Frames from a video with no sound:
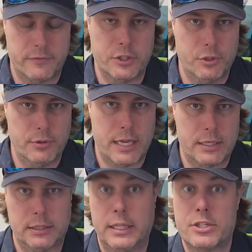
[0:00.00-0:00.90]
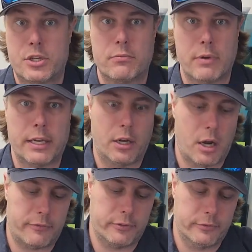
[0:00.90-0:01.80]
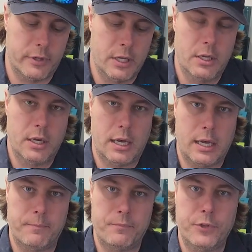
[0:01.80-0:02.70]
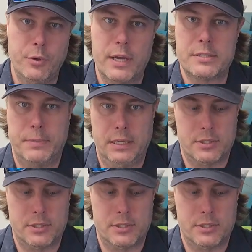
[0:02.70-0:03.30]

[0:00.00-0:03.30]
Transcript: to do that unless you're running it off of USB.